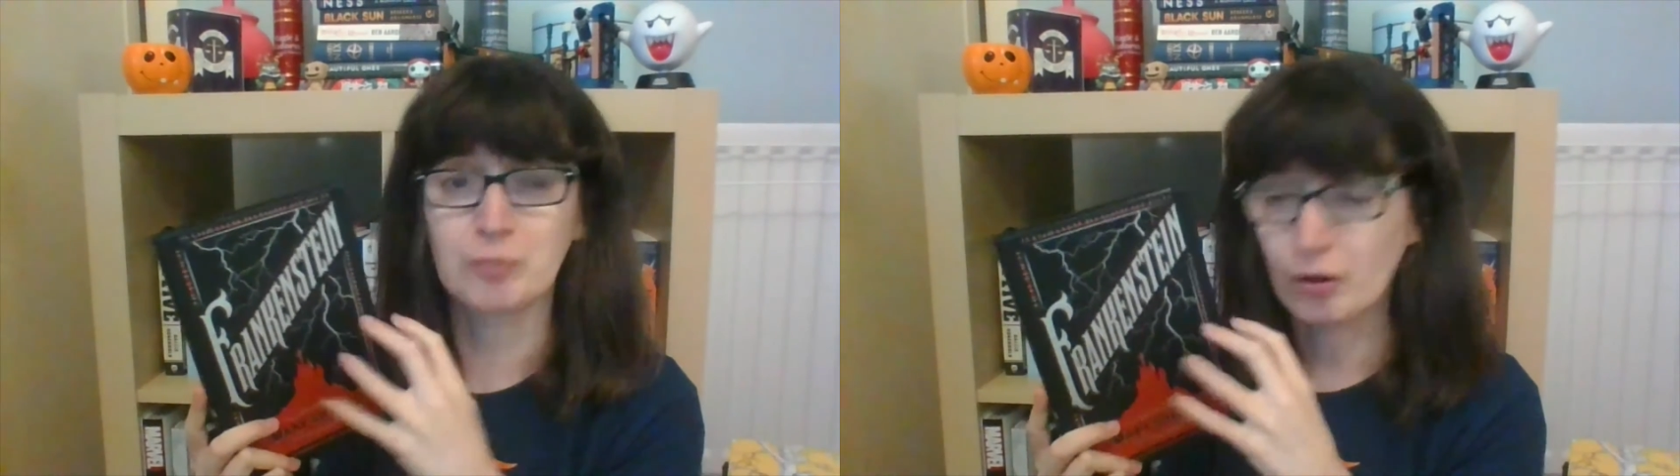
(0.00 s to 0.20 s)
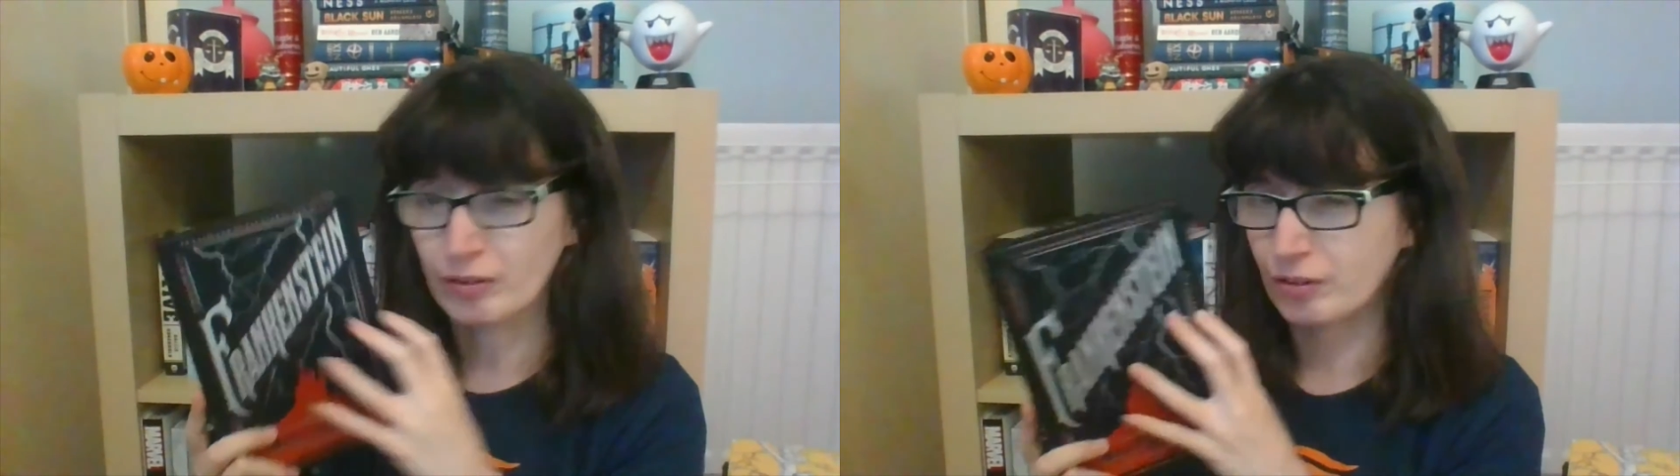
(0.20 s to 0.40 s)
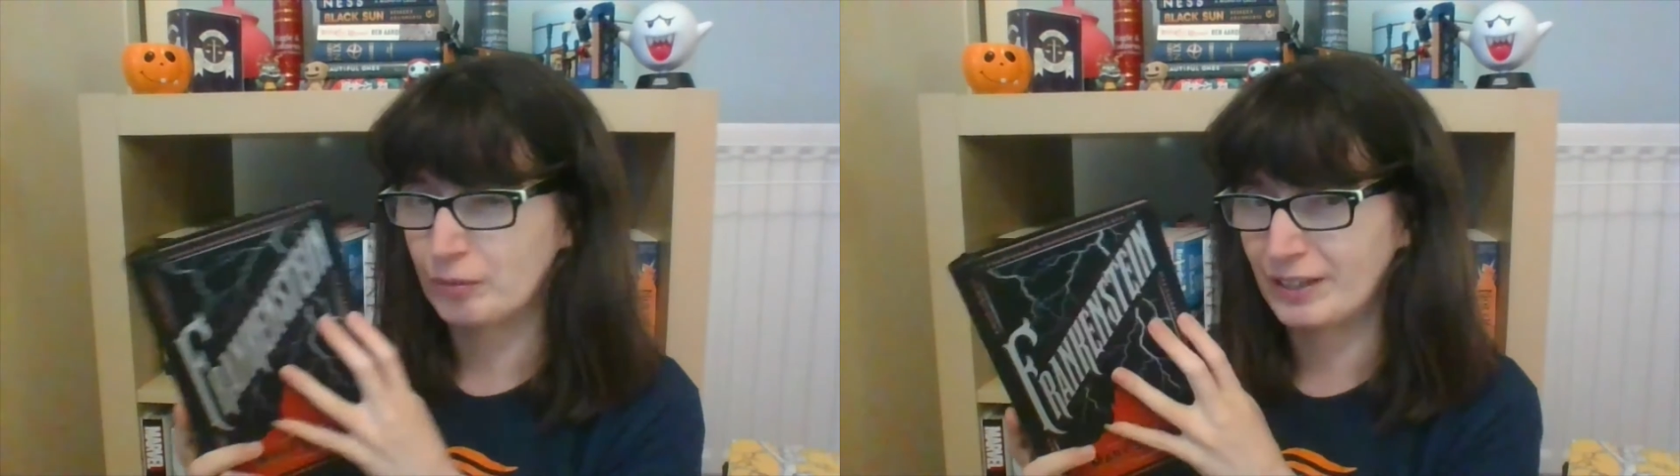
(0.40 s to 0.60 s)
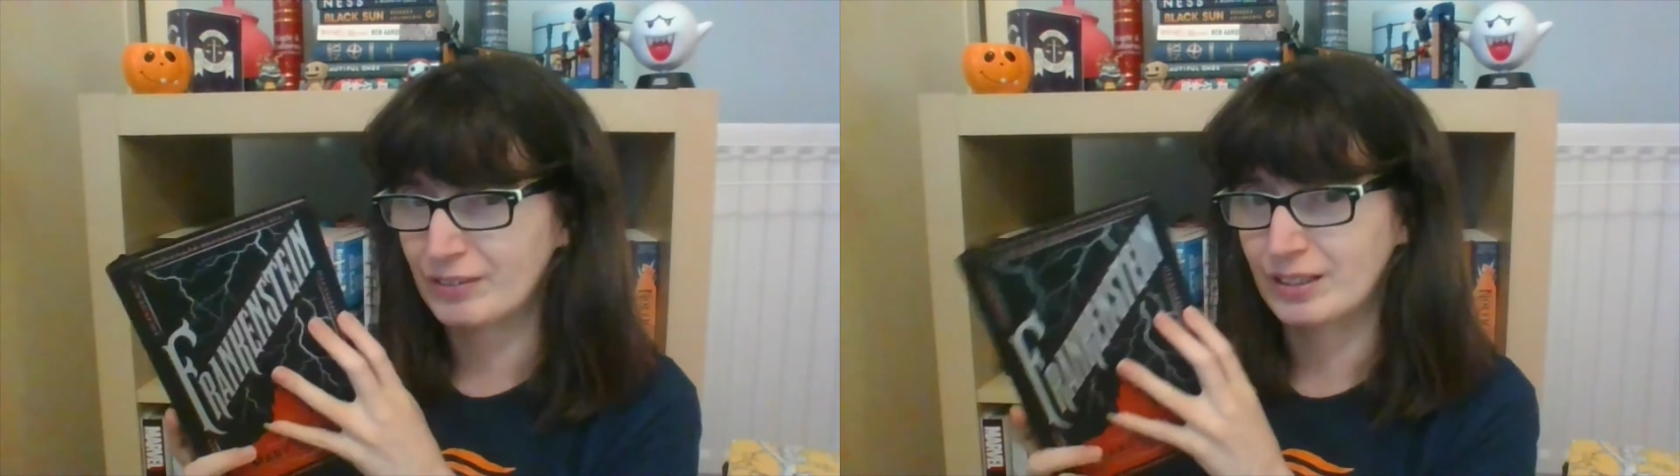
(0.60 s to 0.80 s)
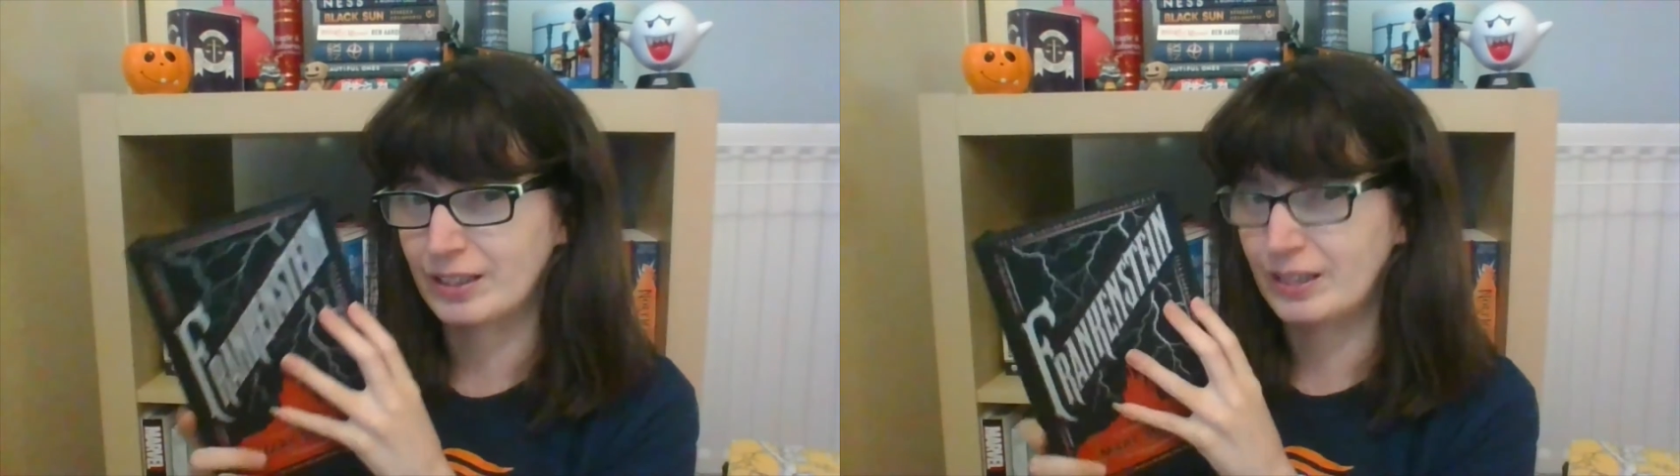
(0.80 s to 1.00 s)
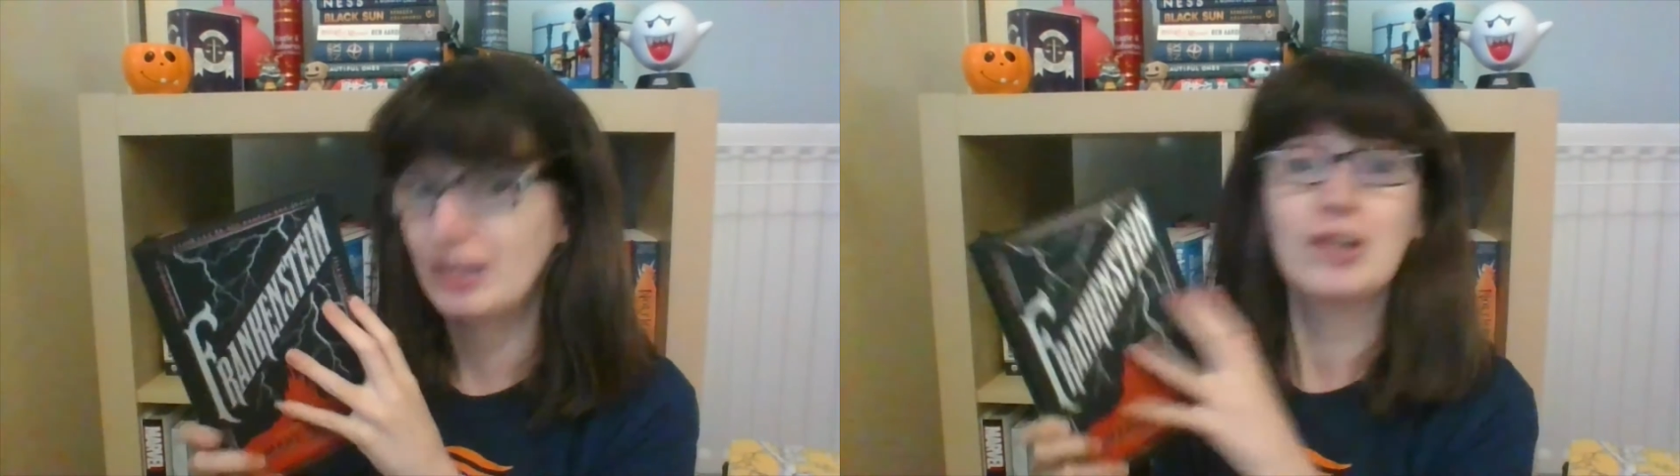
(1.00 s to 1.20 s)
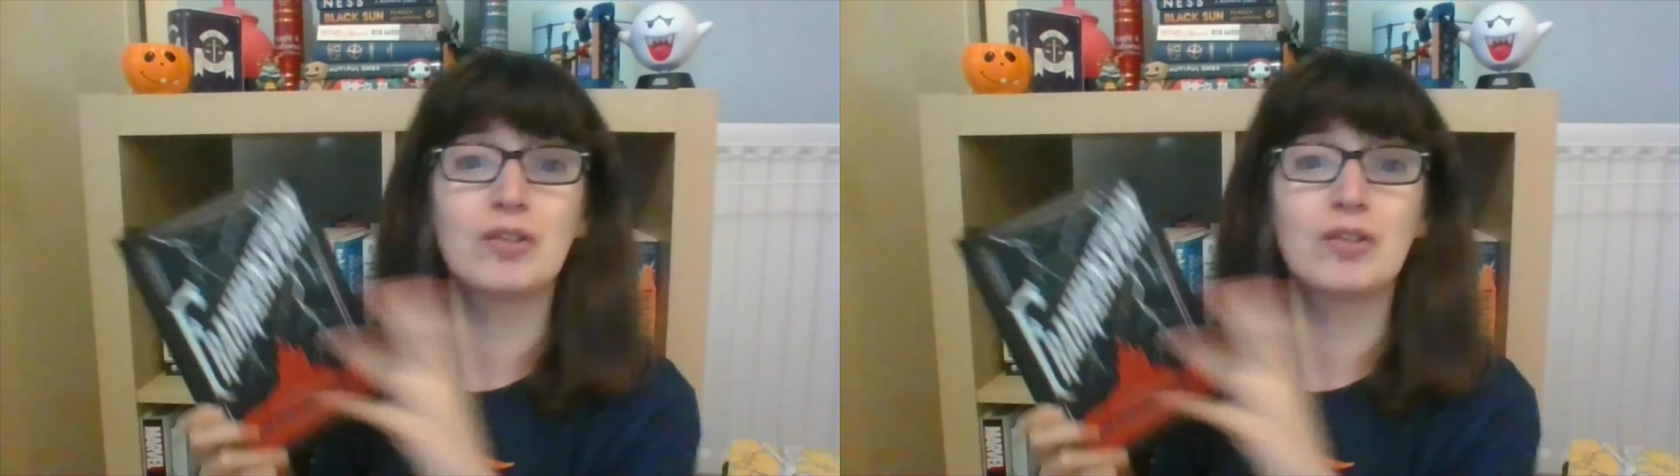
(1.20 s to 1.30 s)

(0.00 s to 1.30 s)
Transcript: monster basically.